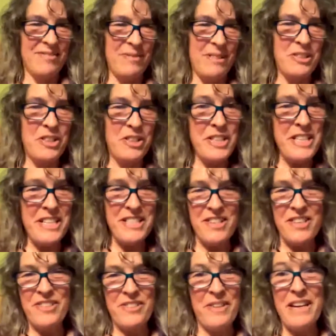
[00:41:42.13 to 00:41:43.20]
well, cookies
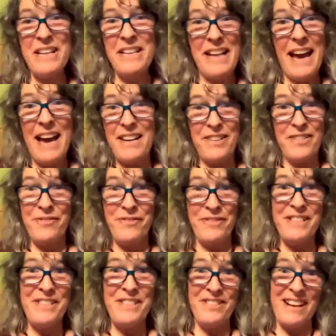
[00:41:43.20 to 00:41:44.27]
are great out of the
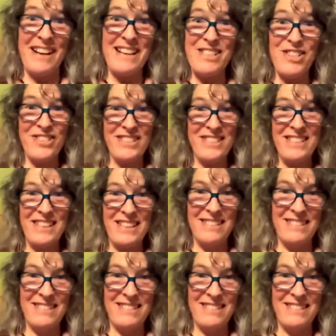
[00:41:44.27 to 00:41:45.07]
freezer. Actually, they.